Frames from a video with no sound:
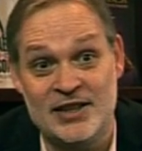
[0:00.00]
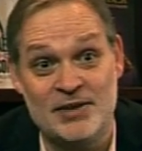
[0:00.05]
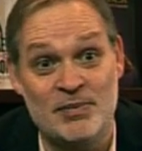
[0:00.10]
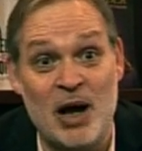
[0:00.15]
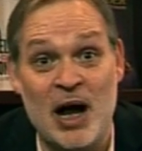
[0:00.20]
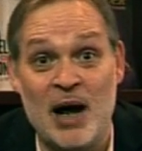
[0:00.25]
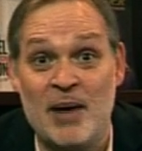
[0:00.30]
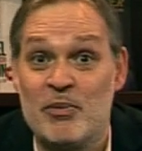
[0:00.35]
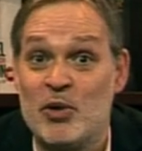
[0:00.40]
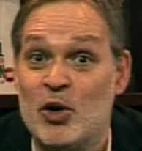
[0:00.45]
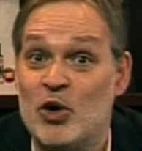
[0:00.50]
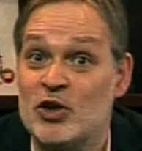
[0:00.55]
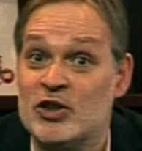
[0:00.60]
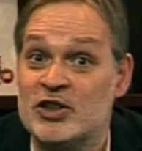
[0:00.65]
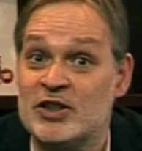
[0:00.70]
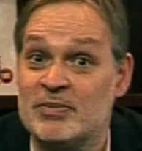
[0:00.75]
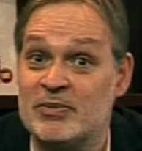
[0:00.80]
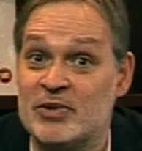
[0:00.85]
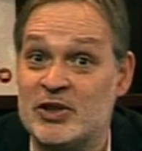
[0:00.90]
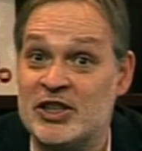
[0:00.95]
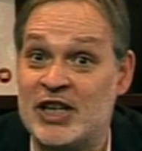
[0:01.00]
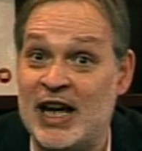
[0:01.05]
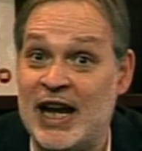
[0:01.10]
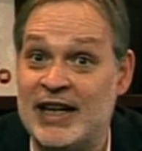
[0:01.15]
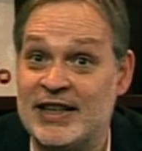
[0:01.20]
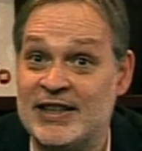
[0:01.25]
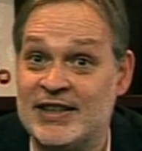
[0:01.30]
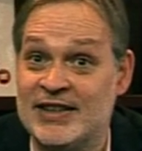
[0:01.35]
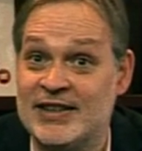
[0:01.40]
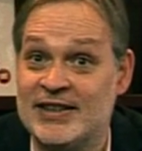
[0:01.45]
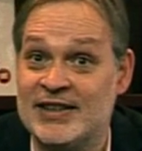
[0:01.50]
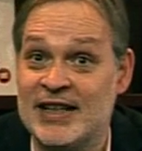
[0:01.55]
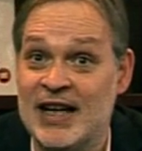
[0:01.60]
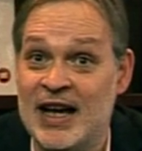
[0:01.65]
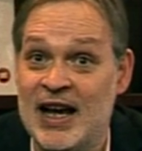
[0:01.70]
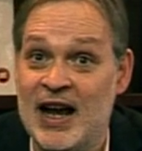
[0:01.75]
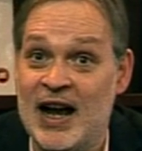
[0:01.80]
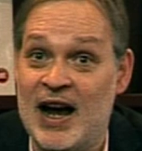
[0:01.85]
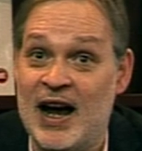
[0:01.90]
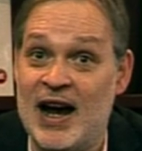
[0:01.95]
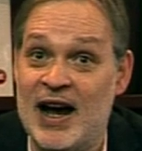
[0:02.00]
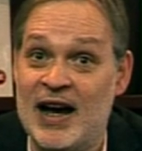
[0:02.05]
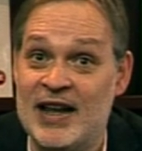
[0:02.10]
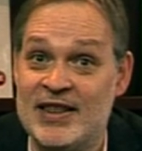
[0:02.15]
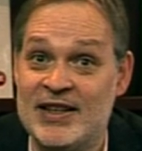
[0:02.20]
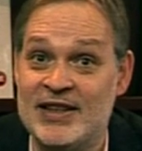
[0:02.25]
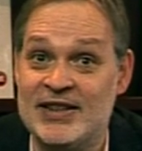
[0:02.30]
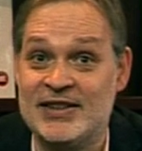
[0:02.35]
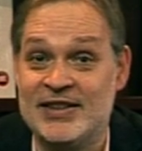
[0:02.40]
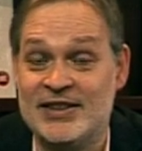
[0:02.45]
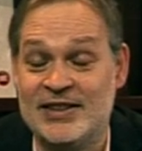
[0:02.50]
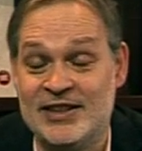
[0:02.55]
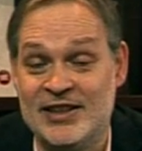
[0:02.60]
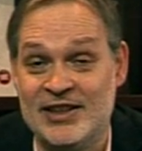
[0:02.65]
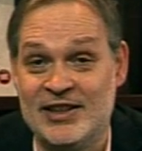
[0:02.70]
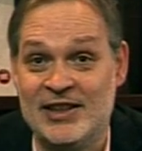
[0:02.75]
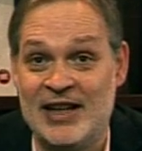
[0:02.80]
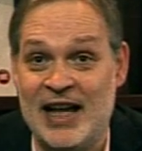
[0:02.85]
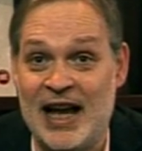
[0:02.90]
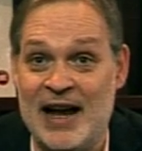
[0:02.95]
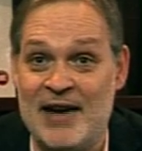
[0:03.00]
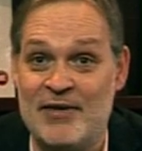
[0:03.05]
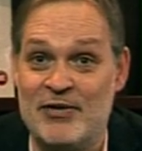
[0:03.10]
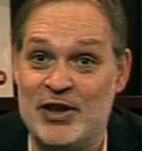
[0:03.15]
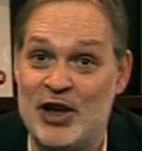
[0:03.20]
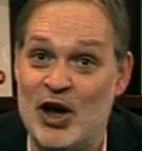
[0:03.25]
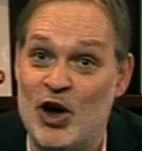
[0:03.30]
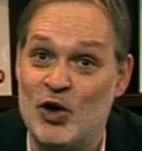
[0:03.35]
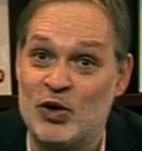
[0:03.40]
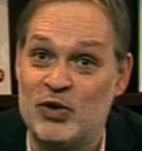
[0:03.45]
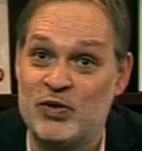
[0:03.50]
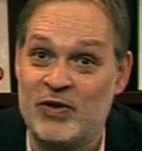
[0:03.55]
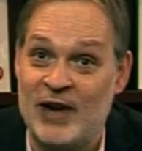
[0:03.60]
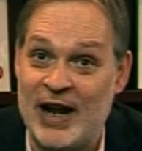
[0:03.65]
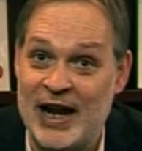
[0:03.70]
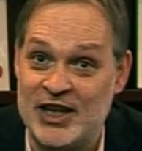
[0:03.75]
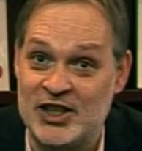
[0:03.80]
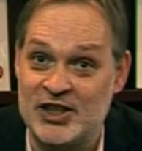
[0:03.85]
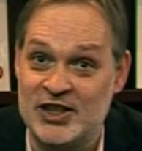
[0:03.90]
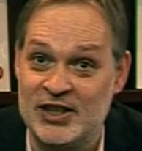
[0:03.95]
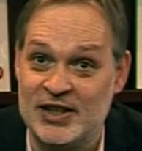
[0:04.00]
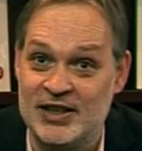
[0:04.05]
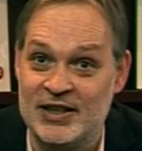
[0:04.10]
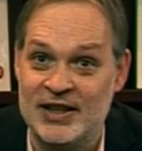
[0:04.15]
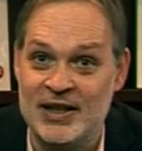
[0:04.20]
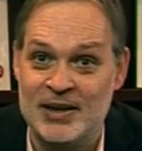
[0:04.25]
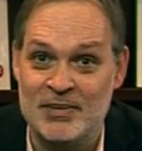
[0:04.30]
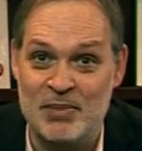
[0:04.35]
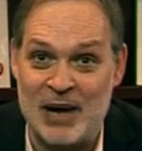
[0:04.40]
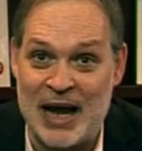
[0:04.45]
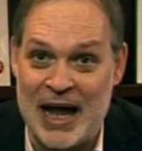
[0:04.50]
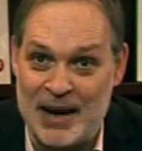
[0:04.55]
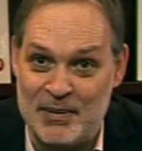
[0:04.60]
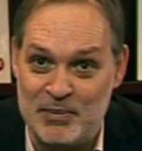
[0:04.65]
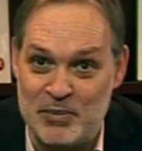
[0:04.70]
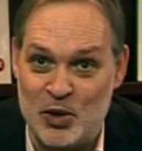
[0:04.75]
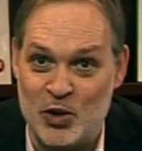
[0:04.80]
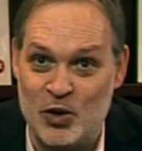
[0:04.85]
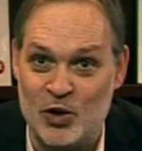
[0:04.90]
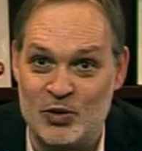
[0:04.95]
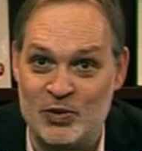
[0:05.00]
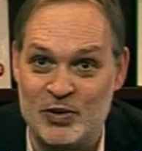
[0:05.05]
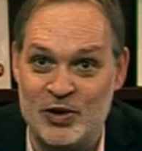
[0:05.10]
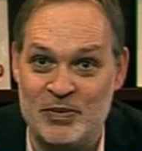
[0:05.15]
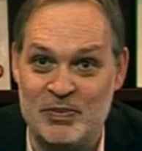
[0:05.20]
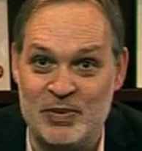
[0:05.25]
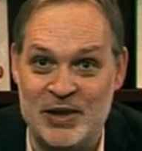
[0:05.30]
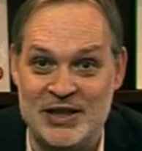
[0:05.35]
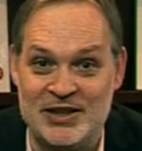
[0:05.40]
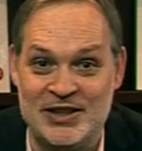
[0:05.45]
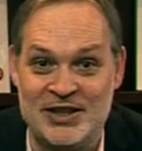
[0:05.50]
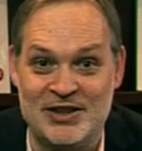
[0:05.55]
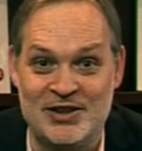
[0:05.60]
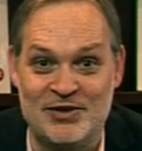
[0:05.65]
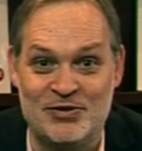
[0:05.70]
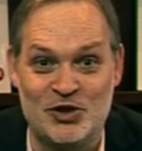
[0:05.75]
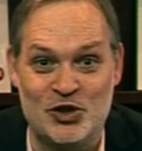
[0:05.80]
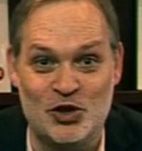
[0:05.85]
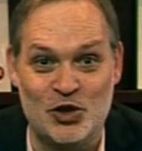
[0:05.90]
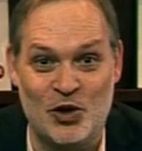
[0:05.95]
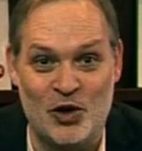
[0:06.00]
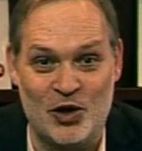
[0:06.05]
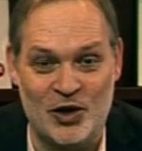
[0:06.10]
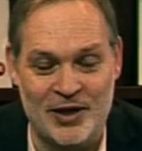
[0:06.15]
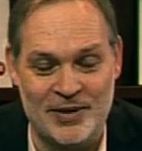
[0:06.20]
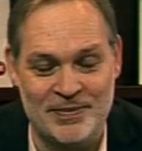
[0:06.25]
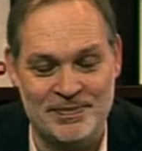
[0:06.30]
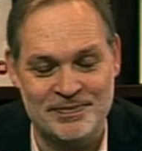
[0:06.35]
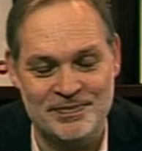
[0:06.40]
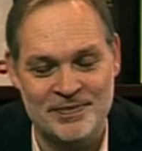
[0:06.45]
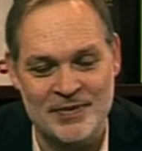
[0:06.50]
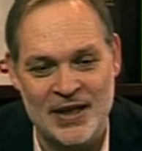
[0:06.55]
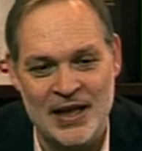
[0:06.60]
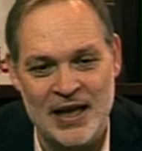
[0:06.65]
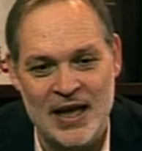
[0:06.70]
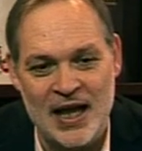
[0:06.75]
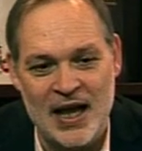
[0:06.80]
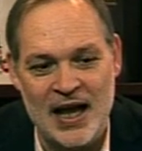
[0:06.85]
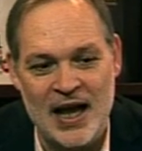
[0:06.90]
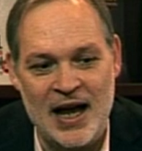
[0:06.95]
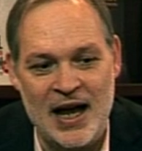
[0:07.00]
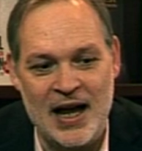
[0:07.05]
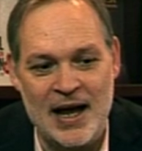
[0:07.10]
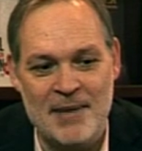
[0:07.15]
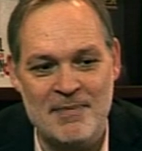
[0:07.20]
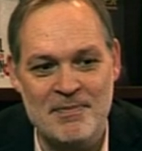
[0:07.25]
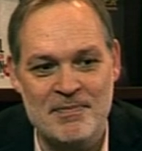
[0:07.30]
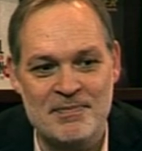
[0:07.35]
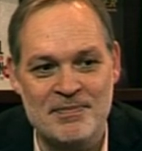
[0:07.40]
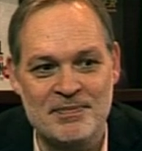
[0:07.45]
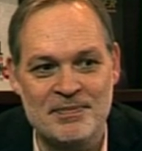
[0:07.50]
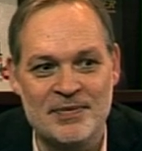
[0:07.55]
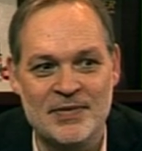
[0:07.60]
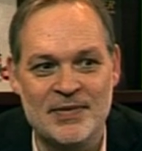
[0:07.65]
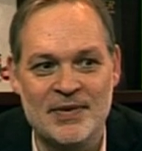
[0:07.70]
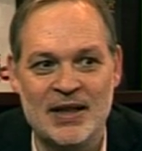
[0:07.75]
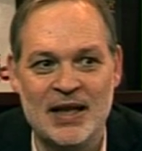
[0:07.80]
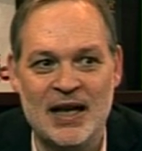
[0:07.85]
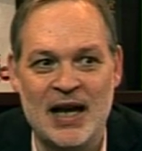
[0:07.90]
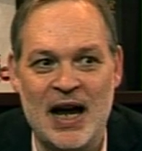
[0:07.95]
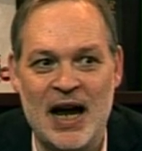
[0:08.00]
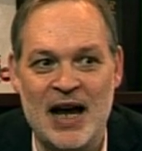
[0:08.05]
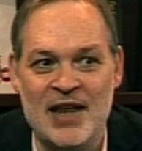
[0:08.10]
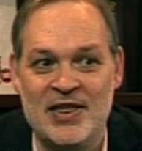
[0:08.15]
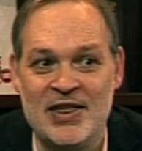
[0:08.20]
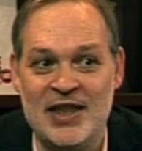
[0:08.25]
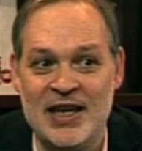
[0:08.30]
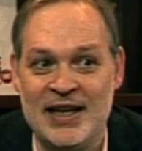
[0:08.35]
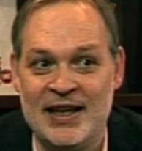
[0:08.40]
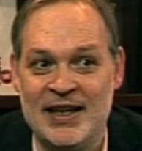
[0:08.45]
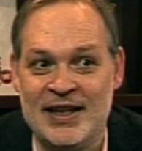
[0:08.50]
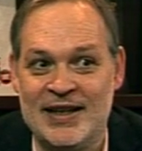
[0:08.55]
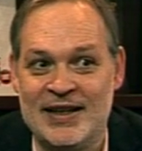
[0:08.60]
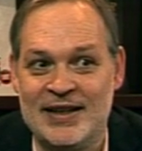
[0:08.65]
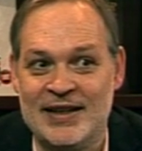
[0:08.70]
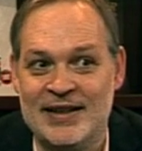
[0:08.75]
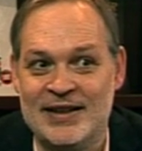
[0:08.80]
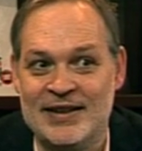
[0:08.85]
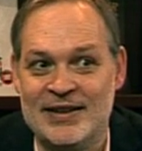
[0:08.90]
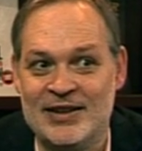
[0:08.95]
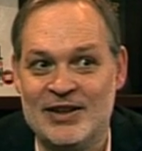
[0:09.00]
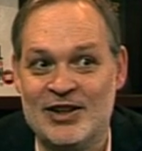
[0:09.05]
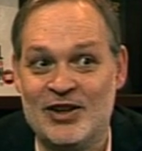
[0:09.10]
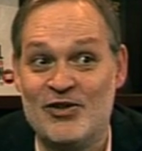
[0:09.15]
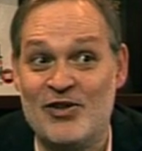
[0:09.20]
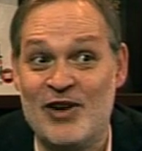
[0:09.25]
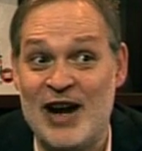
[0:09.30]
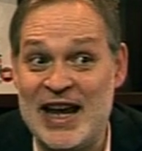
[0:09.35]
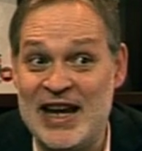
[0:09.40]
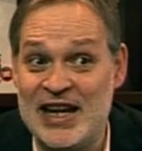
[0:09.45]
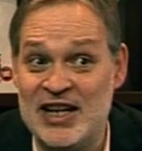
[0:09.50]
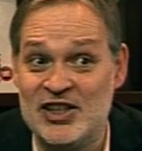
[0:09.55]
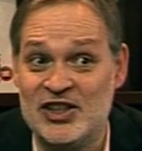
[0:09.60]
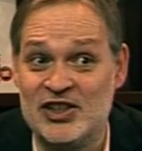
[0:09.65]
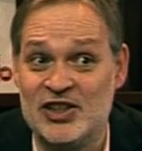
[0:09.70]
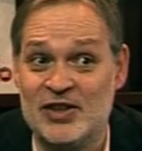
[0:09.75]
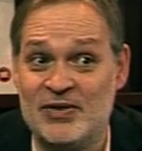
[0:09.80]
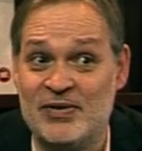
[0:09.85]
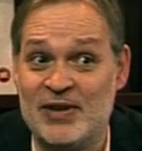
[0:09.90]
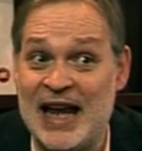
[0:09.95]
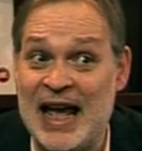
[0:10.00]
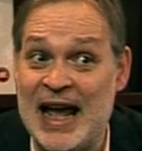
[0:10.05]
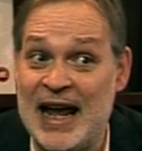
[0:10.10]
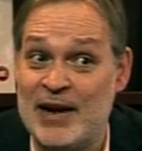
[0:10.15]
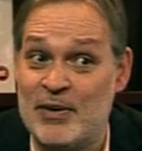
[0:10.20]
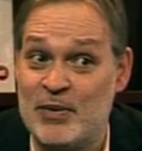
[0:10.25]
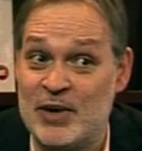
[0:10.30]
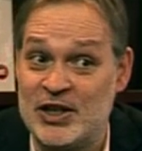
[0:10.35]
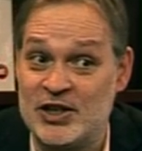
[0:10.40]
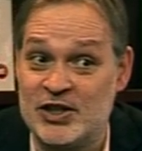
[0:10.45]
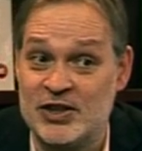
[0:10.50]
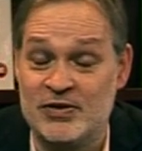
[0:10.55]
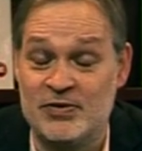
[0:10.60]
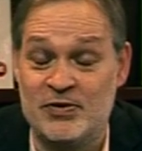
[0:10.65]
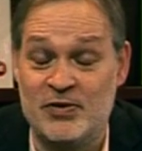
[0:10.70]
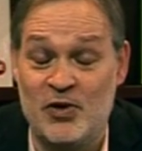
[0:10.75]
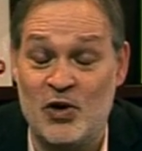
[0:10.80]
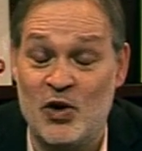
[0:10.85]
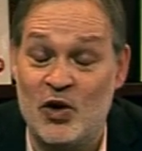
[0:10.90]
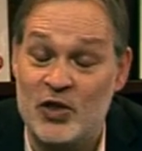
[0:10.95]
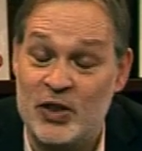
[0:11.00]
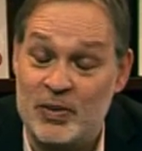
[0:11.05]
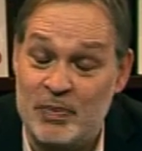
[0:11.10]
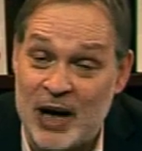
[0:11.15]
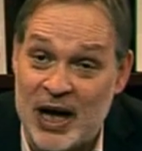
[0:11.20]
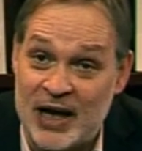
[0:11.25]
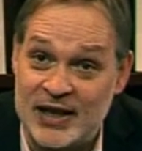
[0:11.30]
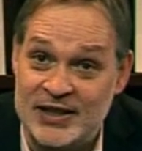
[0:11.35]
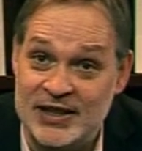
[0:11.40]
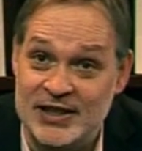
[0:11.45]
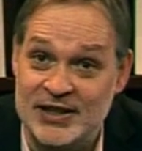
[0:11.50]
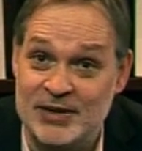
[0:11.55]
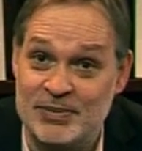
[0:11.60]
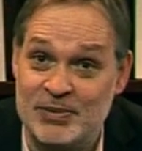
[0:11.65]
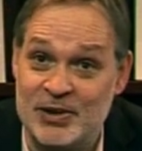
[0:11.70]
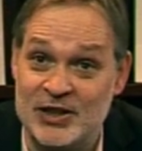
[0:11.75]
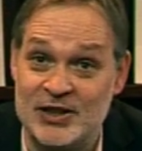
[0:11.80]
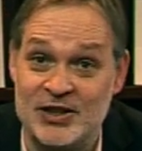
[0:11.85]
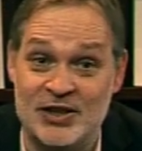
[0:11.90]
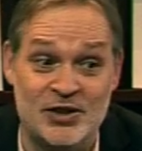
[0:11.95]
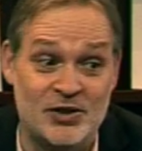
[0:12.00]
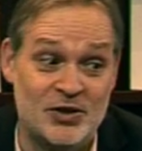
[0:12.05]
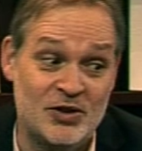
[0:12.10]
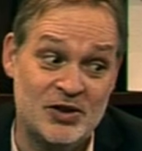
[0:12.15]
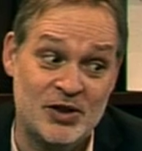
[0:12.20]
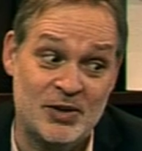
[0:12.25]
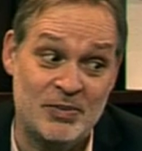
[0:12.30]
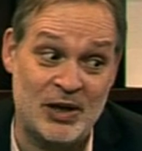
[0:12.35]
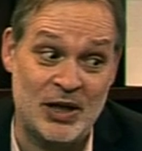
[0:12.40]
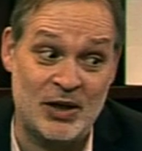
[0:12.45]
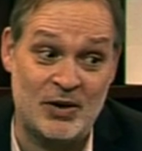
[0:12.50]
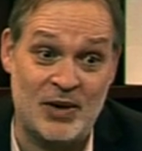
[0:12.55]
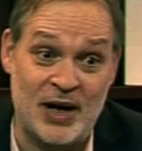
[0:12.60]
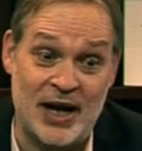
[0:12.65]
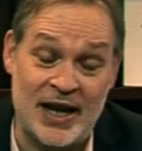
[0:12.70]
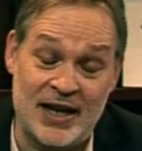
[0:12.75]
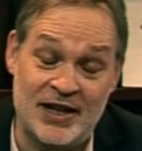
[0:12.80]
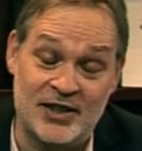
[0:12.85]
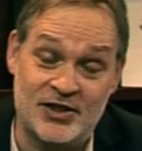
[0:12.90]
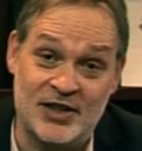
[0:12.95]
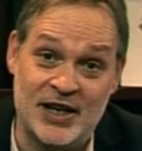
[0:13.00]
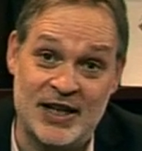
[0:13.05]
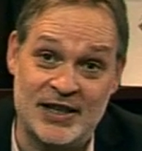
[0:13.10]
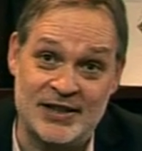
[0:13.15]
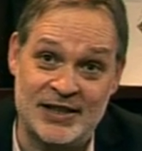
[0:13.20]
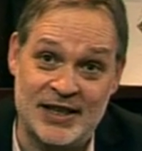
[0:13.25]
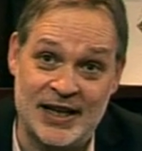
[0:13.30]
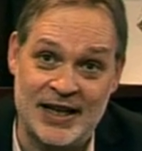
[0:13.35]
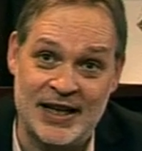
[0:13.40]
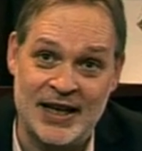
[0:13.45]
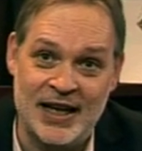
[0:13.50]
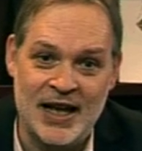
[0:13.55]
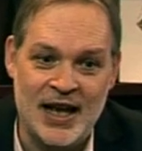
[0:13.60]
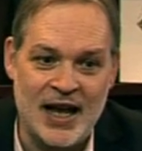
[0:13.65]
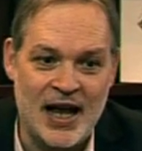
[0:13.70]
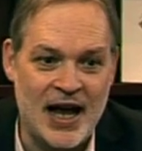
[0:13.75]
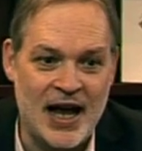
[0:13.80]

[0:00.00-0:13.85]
smart boards and projectors. Others still have the old-fashioned blackboard with pieces of chalk. I think the range of language for the participants has also been quite interesting.